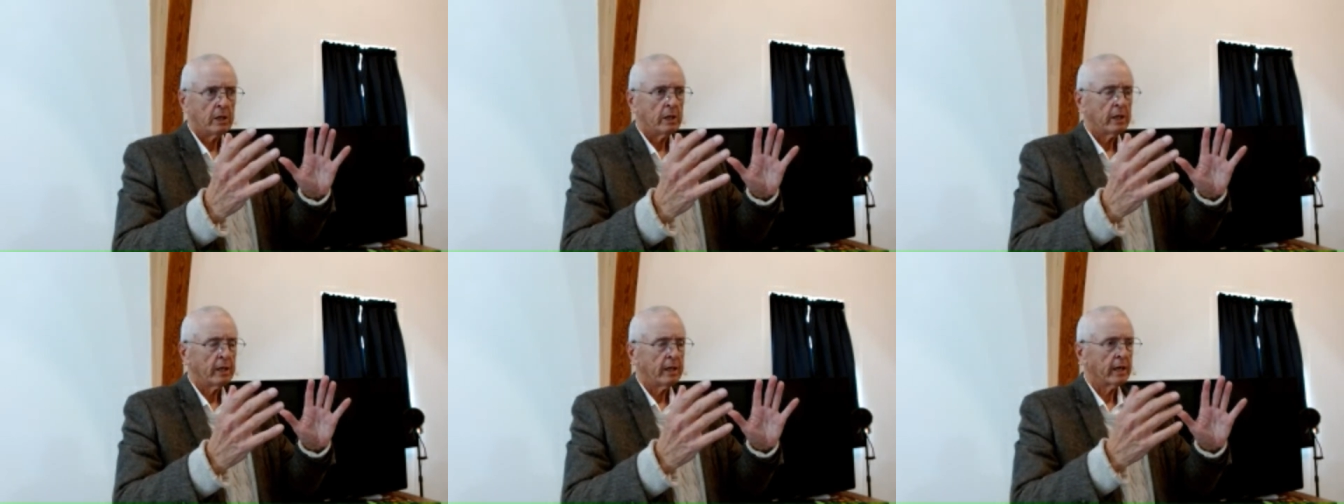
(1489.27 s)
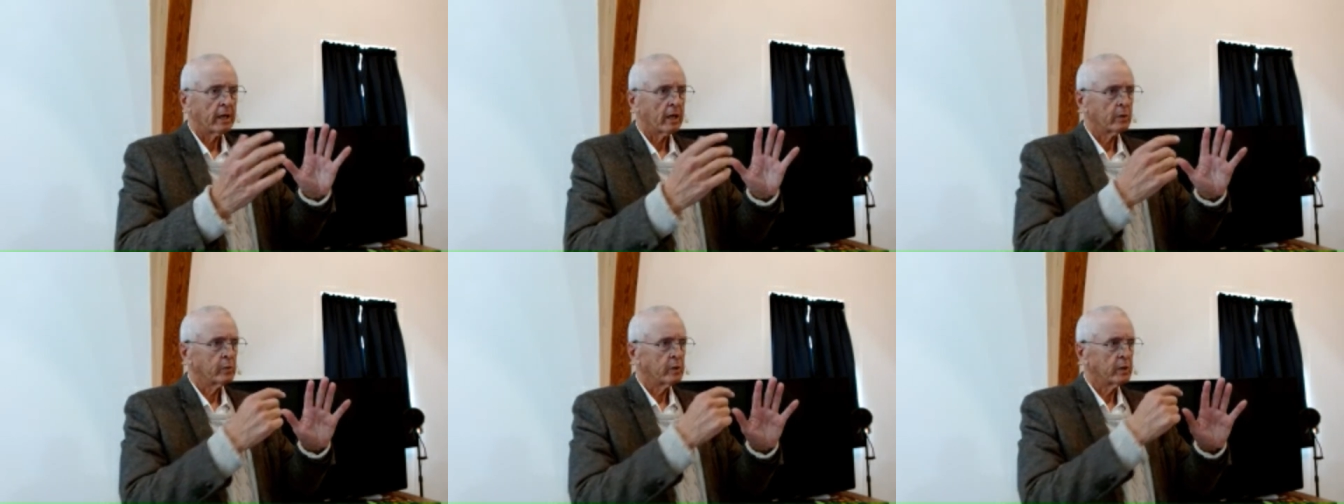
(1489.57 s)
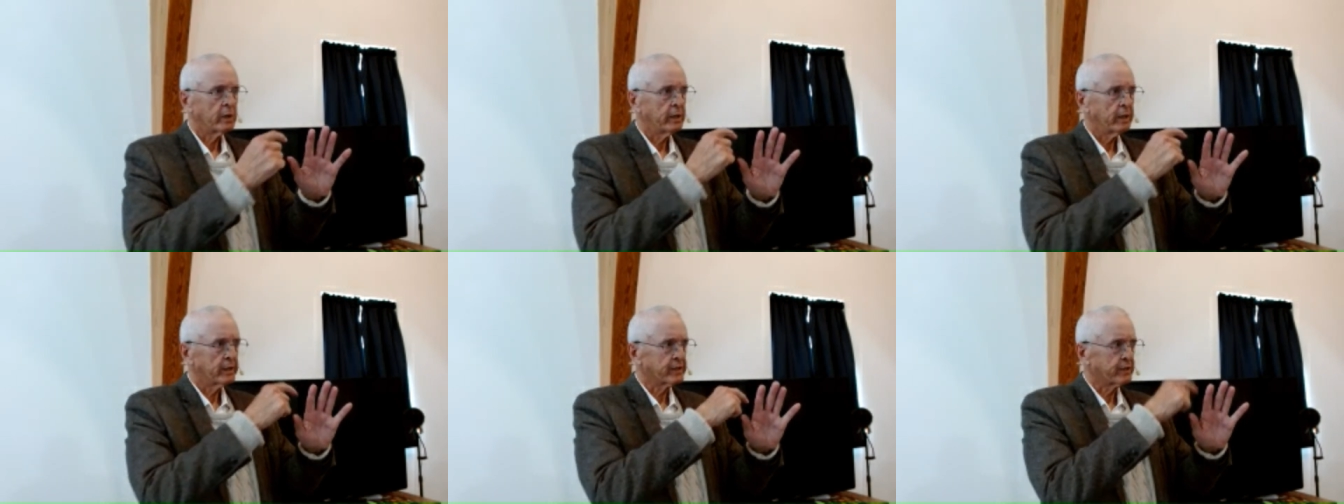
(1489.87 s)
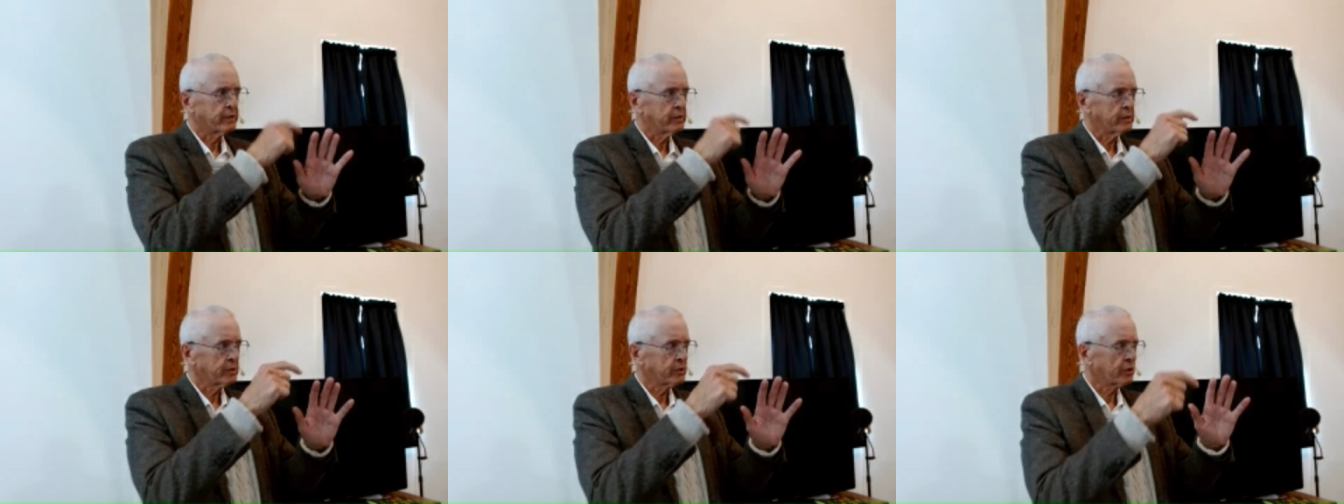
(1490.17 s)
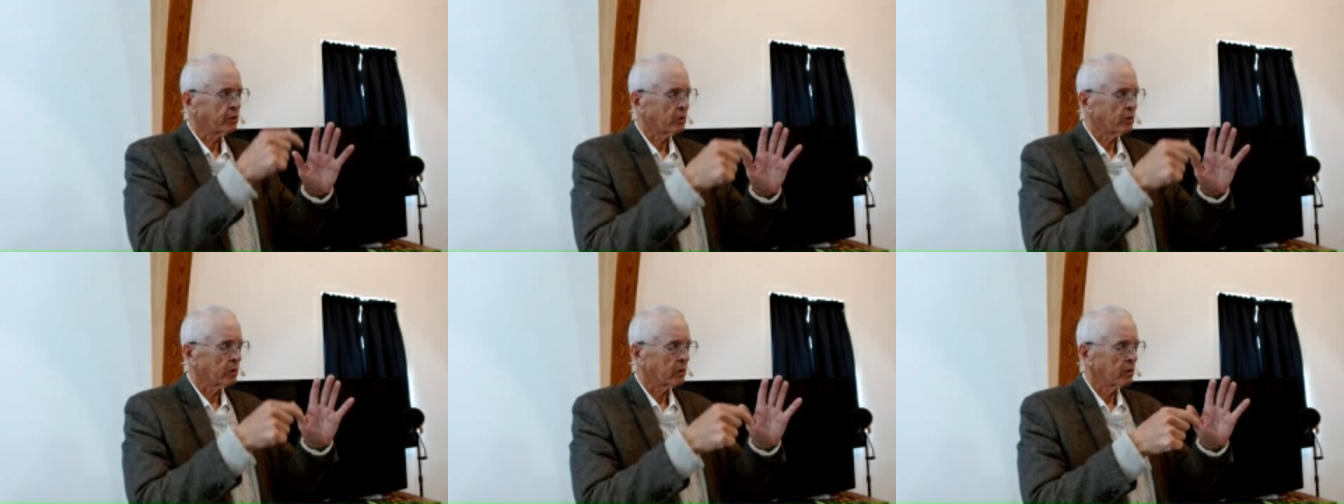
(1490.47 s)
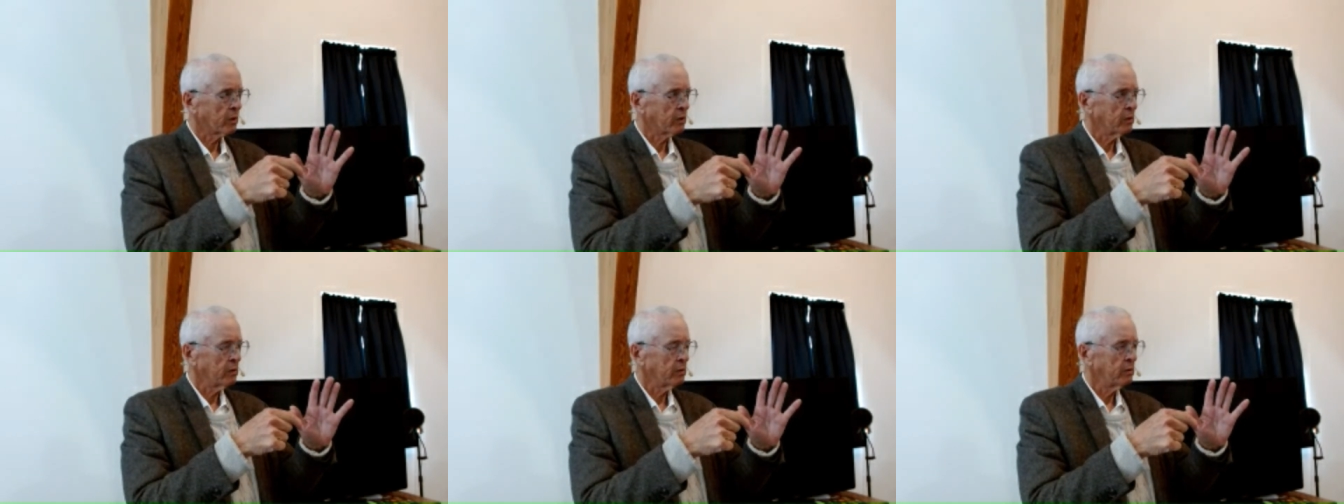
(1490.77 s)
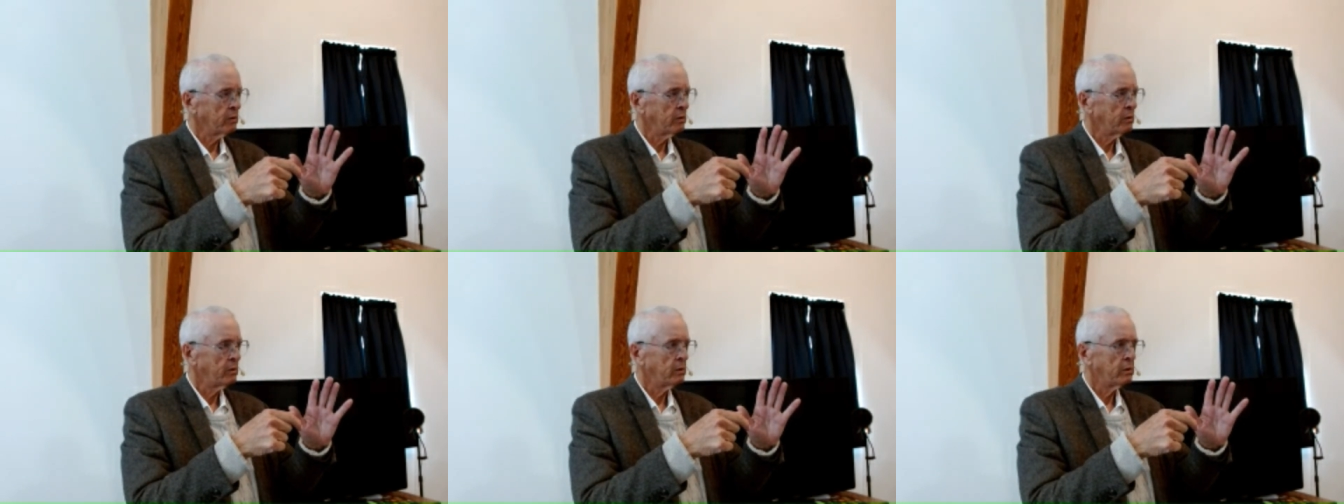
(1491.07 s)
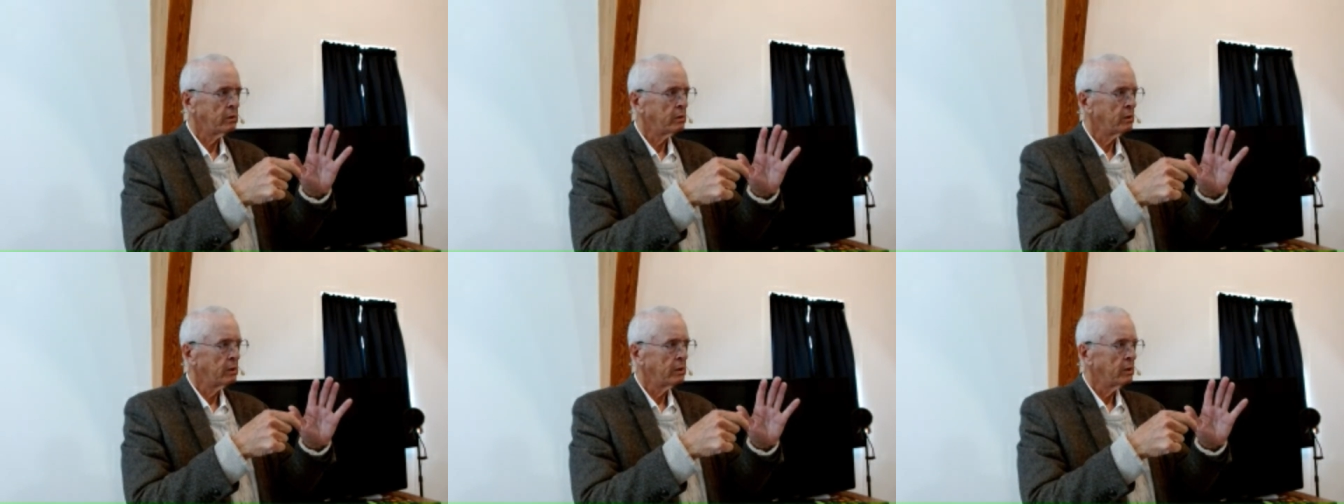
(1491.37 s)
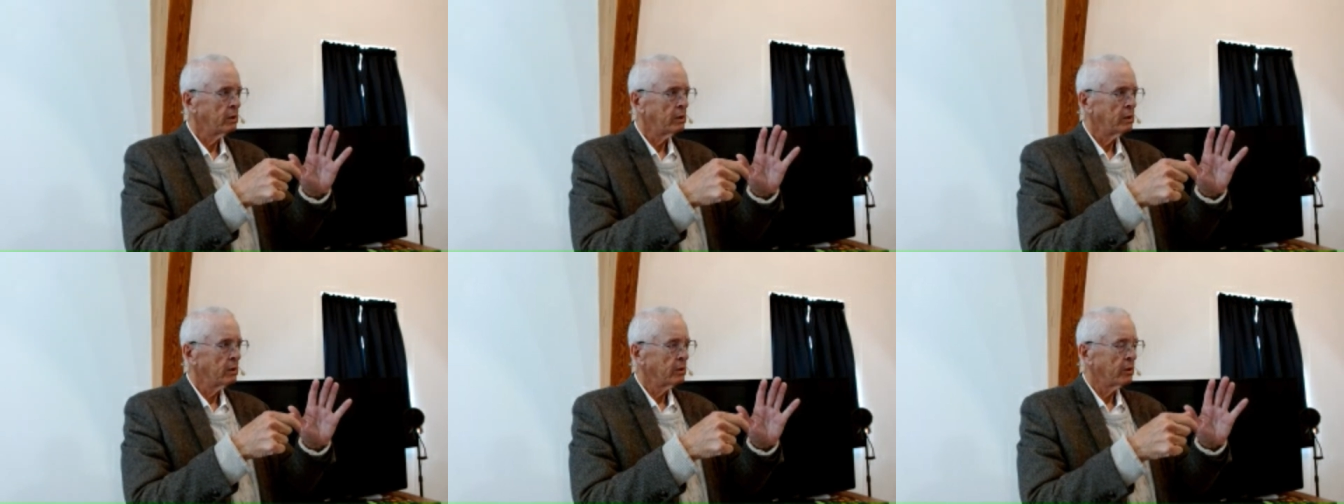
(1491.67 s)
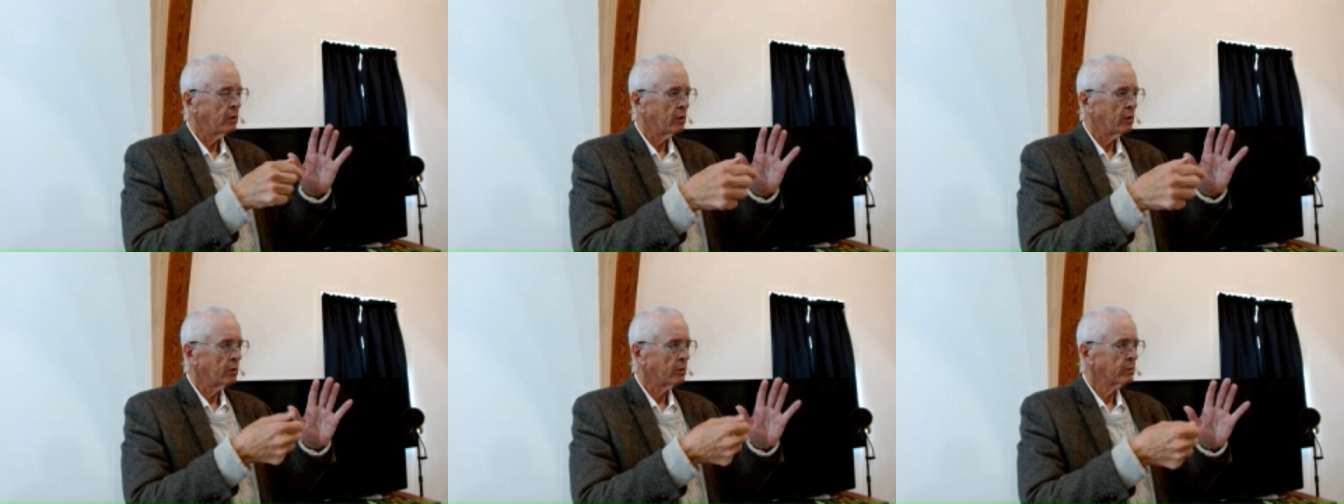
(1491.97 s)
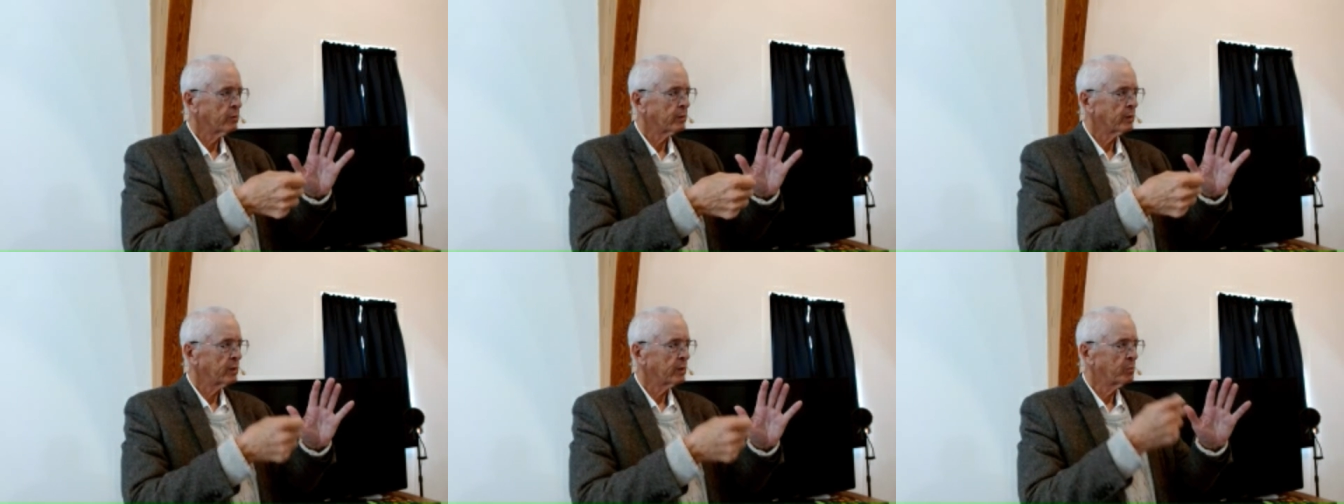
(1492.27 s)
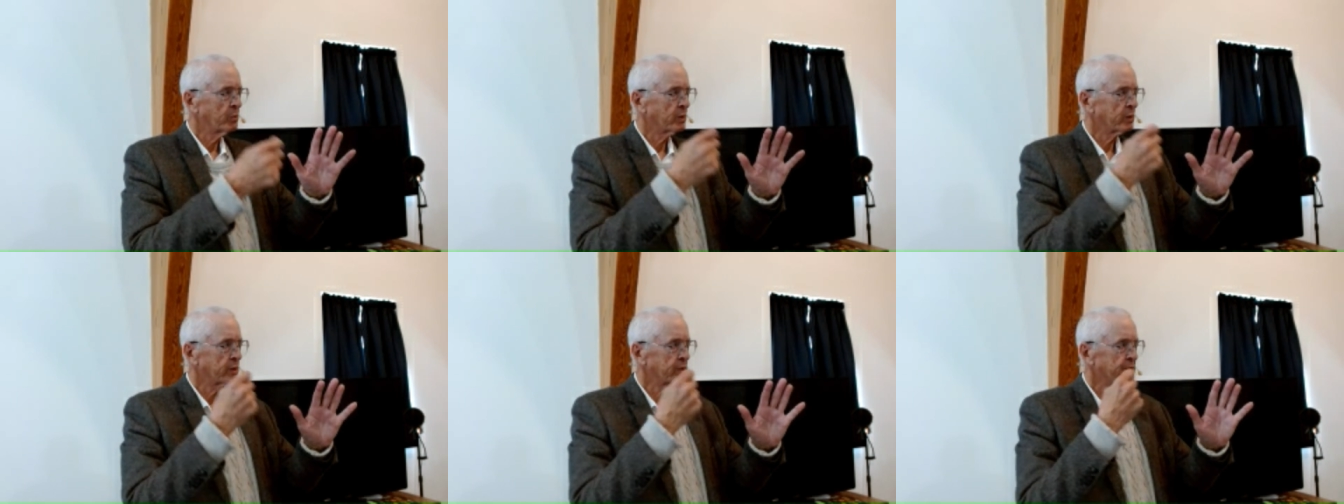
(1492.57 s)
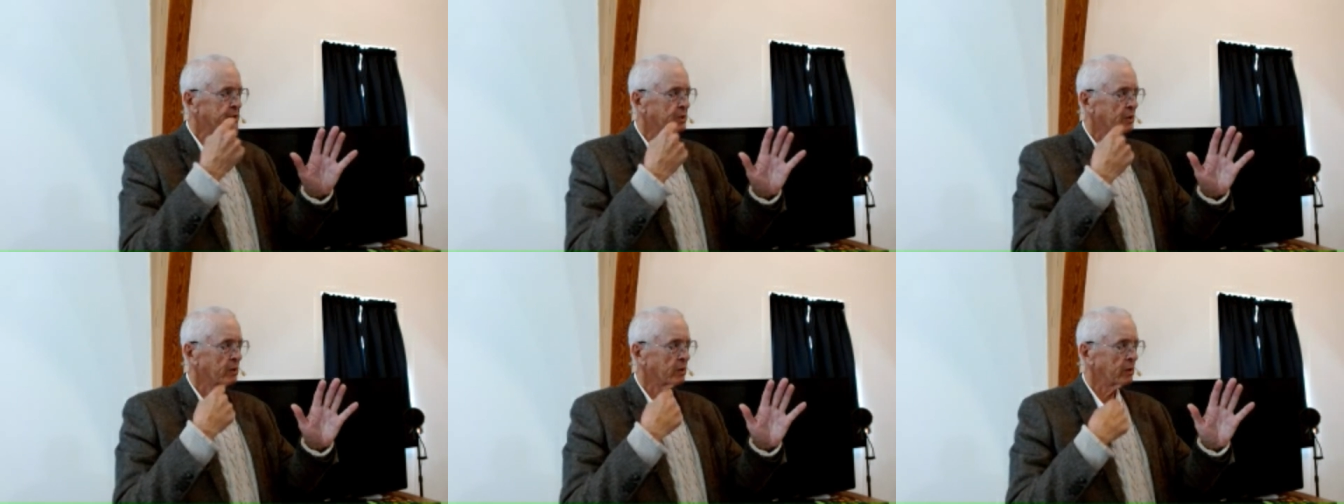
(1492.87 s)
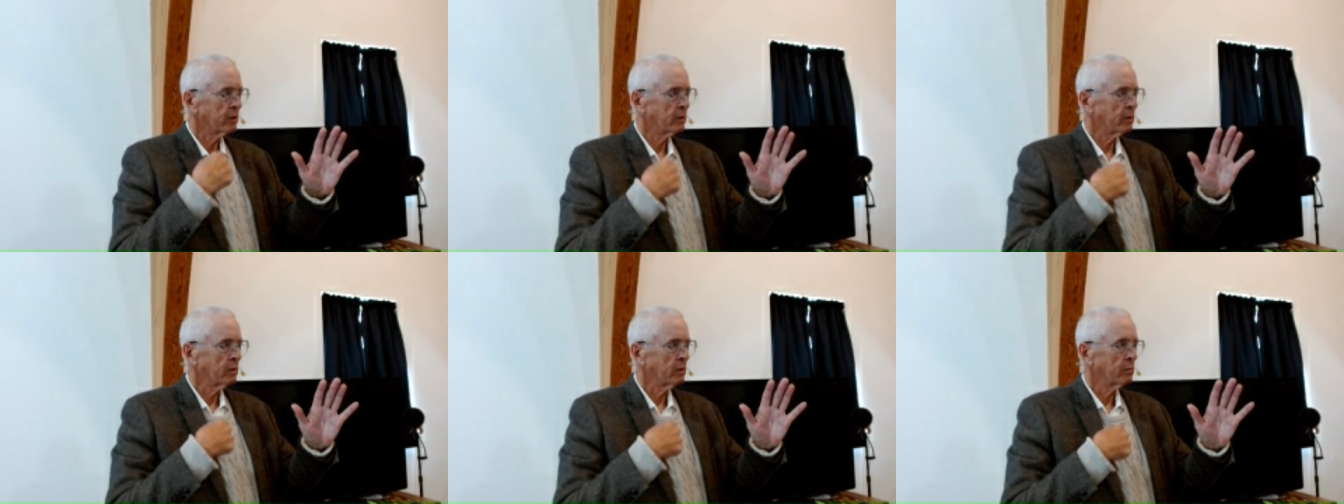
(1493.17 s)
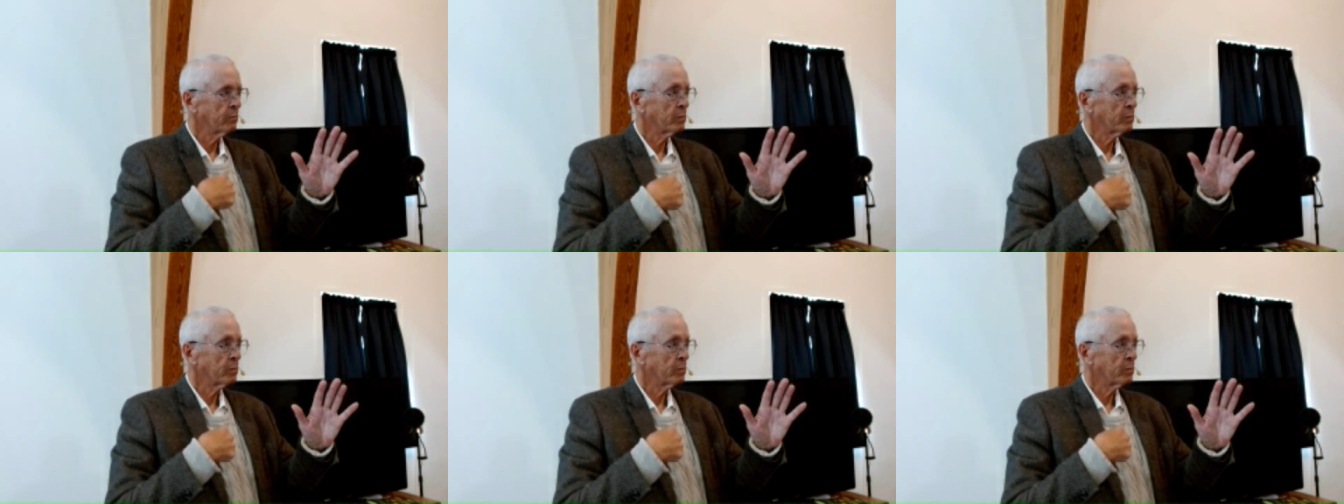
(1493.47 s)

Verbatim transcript: And I would guess this card. No, they put it aside,